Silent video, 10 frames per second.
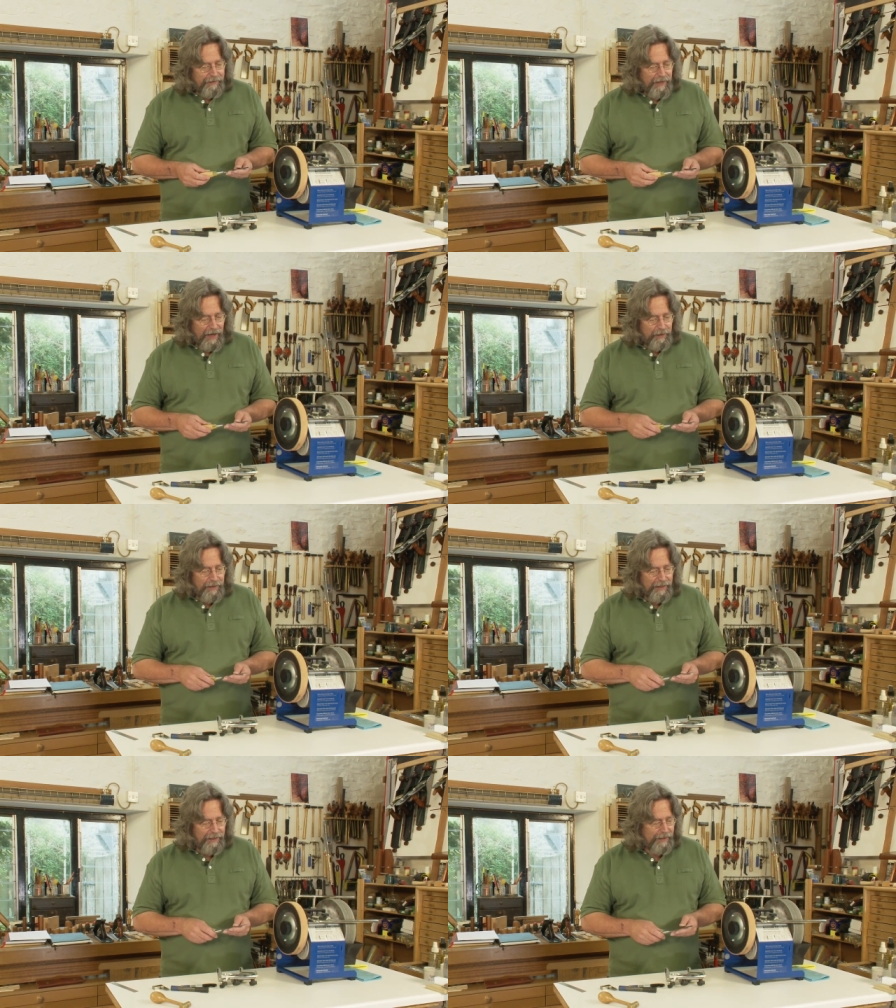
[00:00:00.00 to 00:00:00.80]

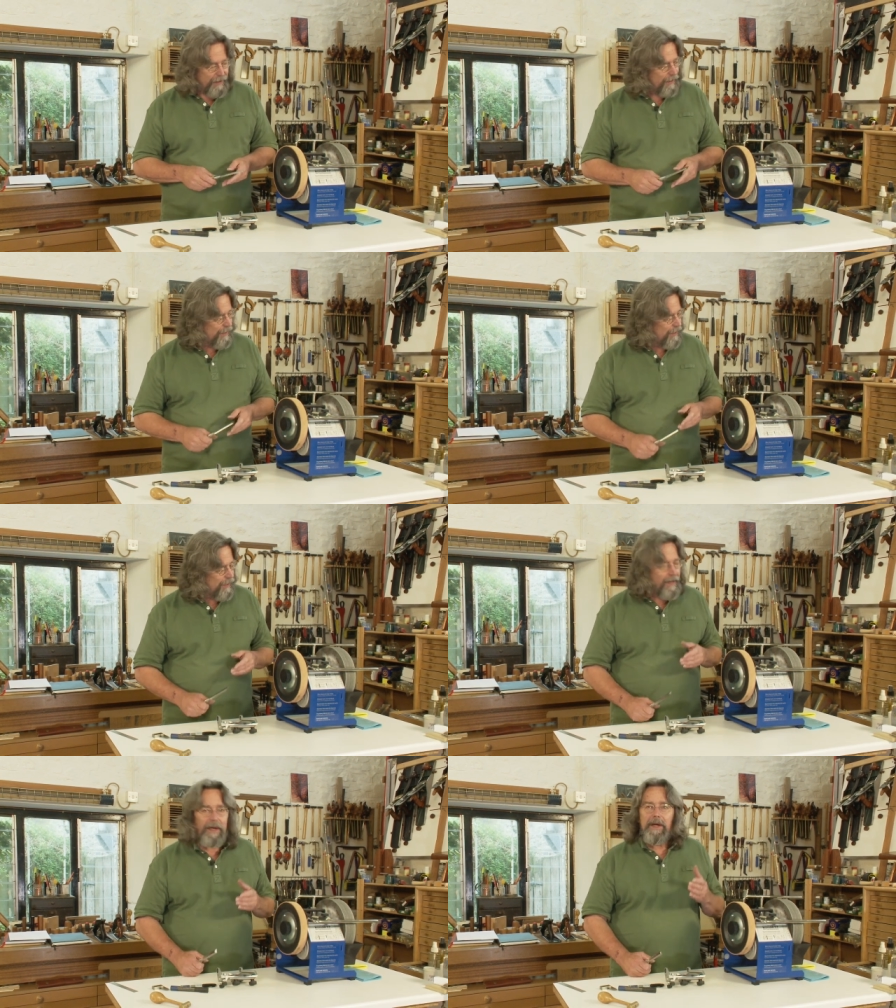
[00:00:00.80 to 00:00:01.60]
Now,
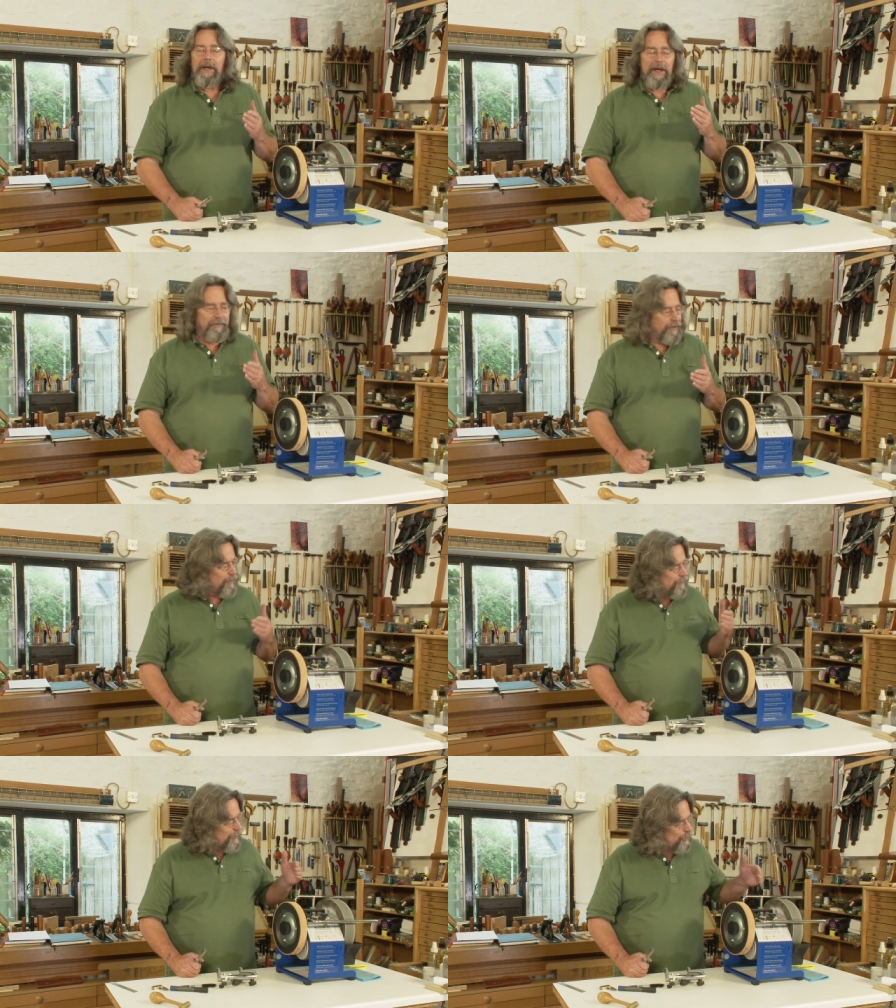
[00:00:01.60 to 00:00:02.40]
if
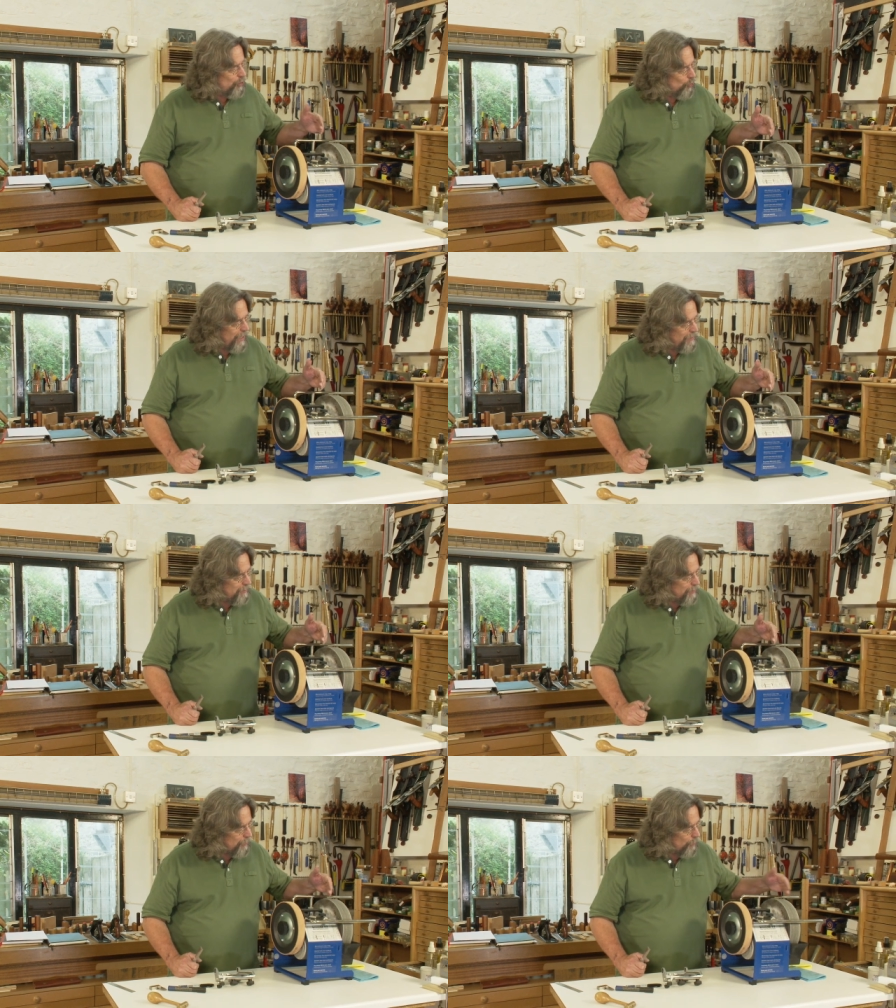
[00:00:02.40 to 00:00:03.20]
you've
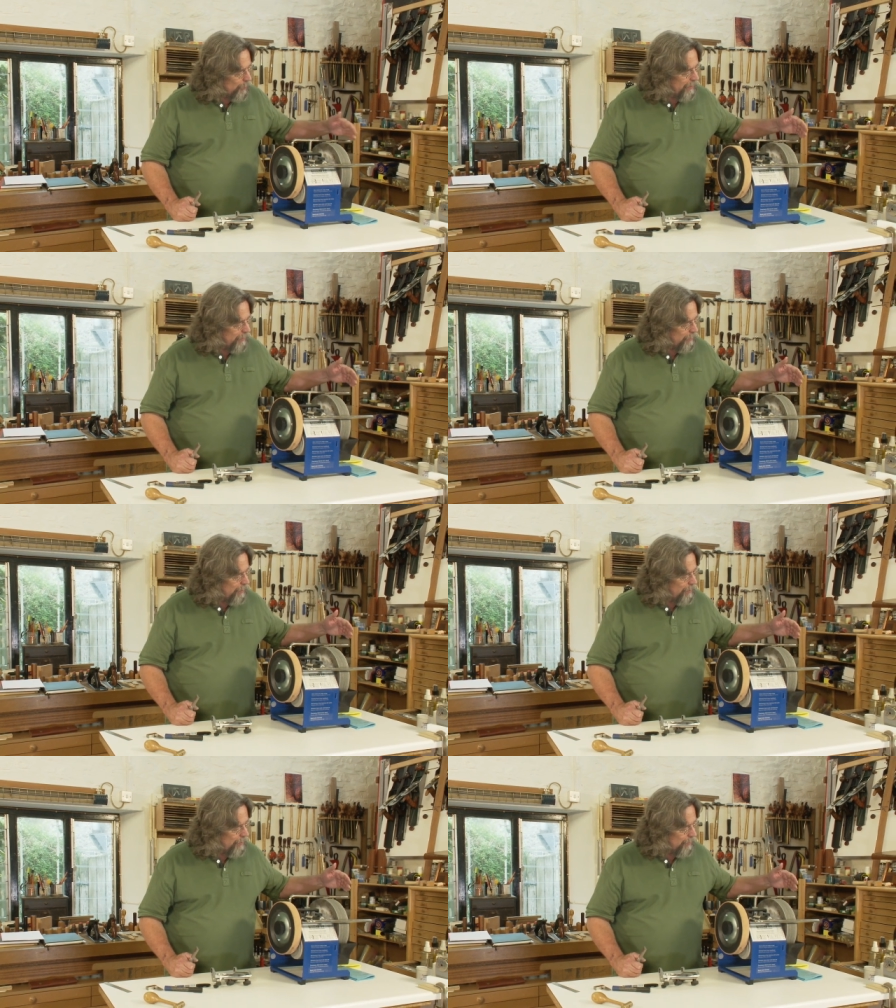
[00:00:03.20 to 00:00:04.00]
dressed your
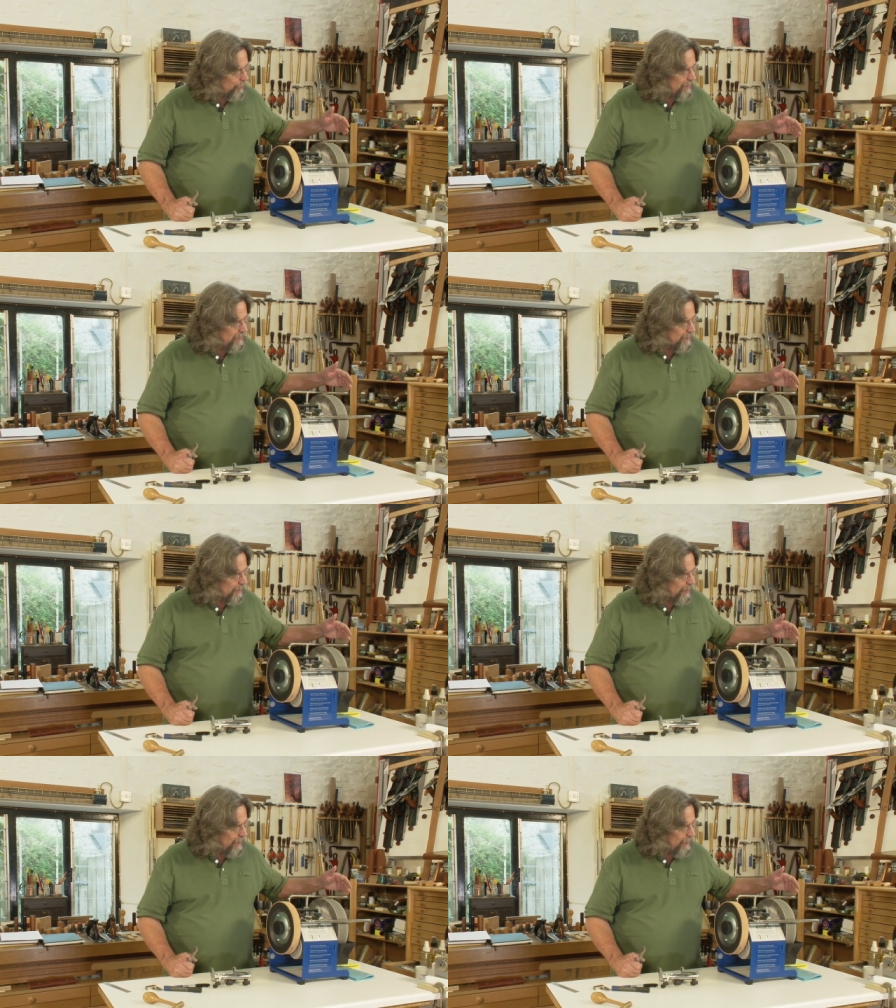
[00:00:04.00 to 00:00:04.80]
wheel
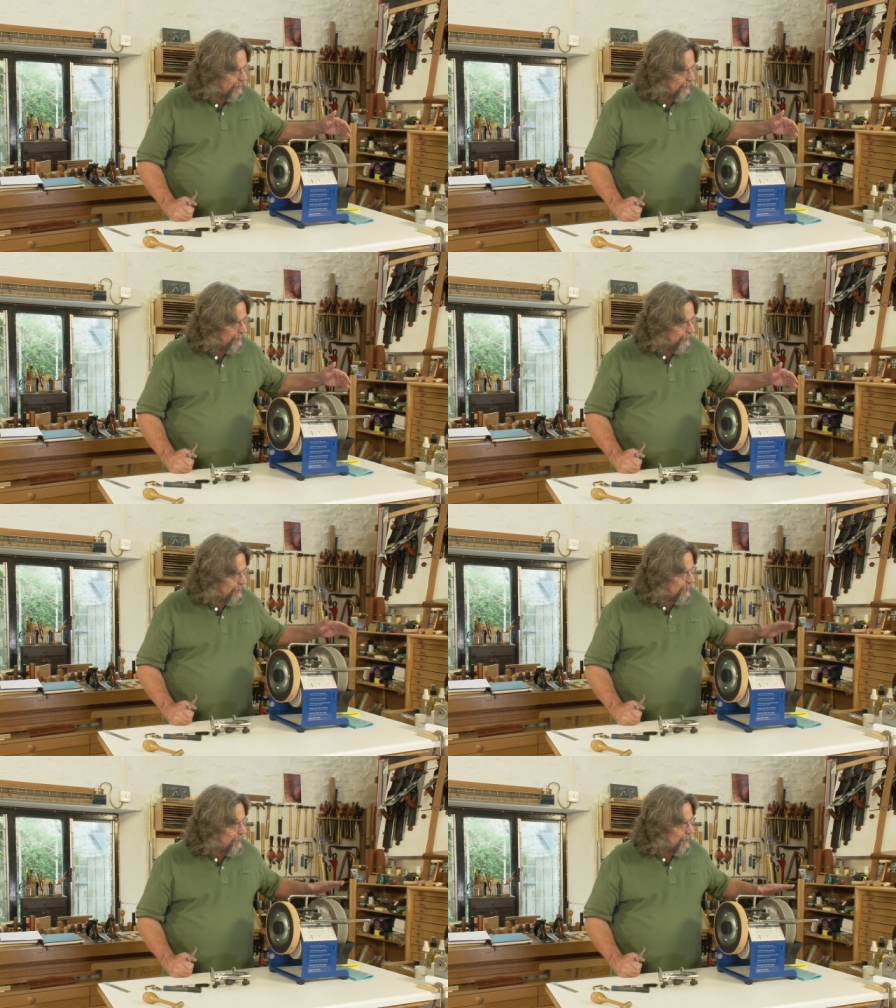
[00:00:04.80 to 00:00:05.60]
recently,
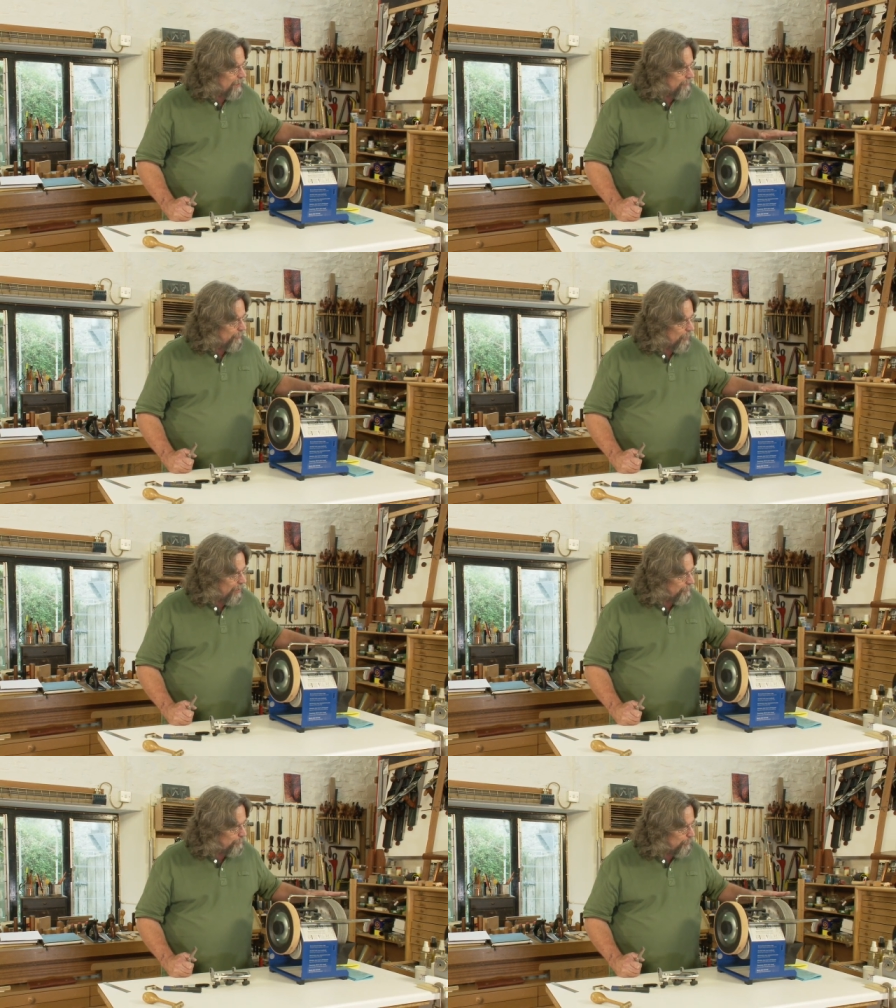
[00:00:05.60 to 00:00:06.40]
and if you
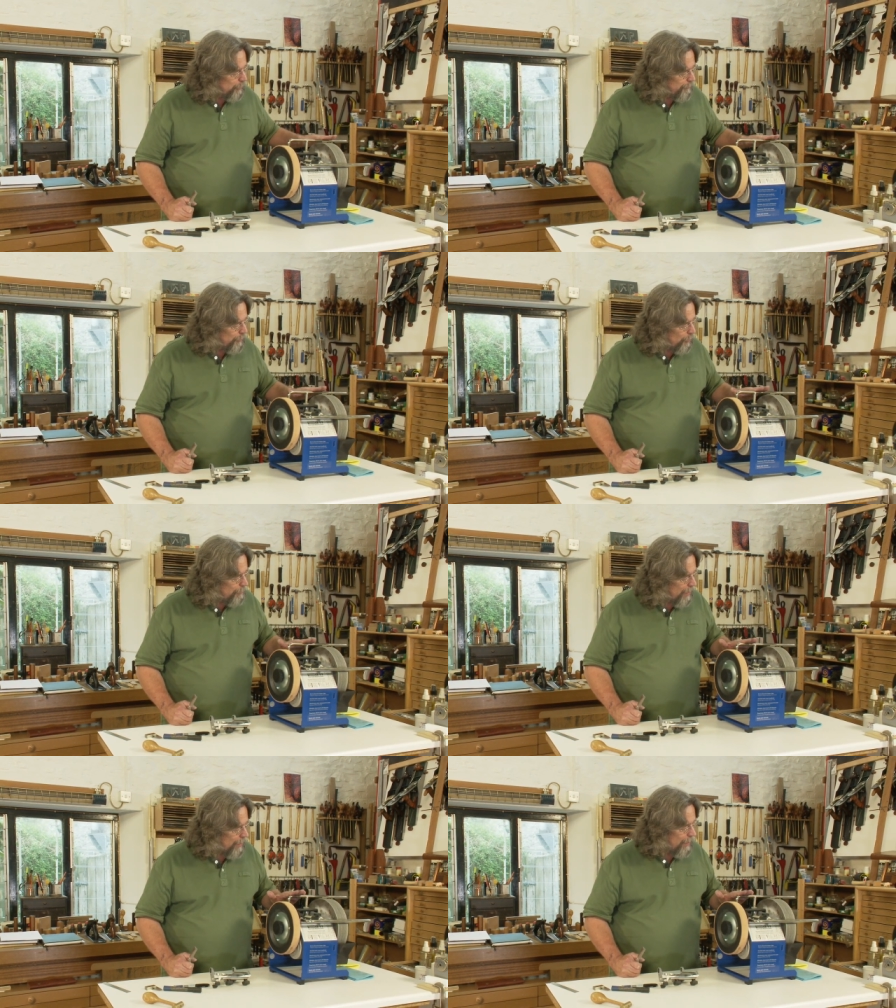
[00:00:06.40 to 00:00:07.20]
haven't moved your
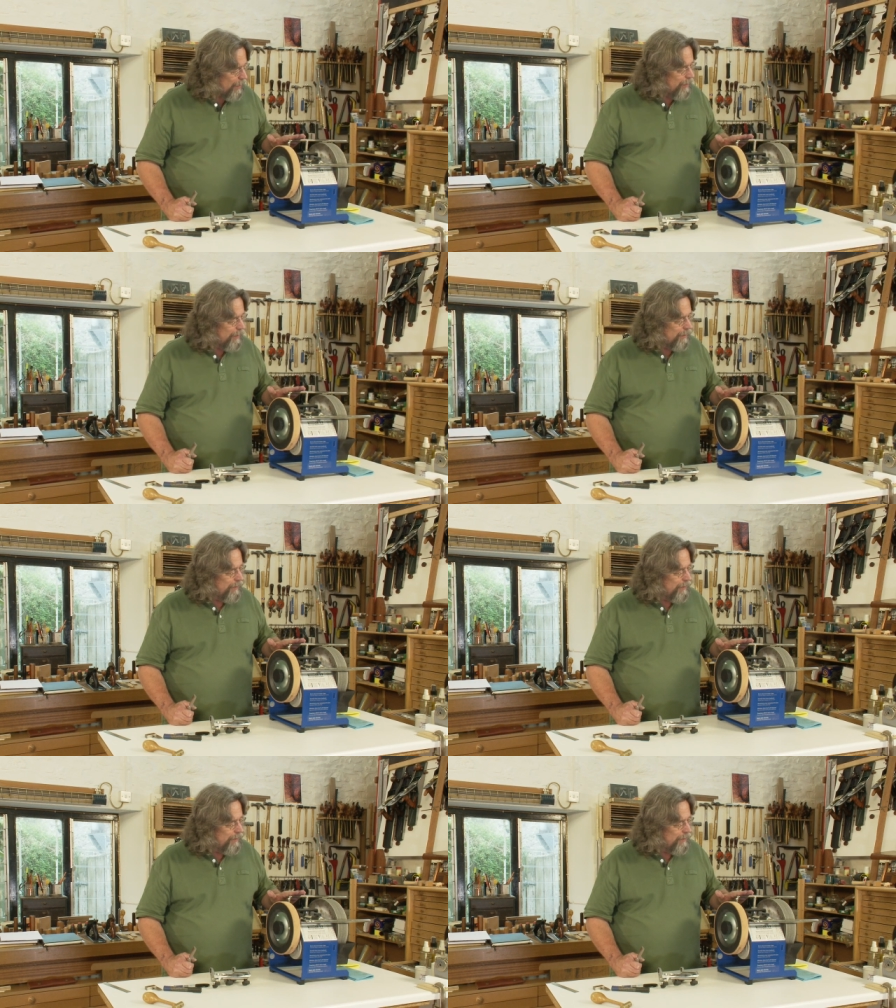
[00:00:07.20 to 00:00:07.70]
bar,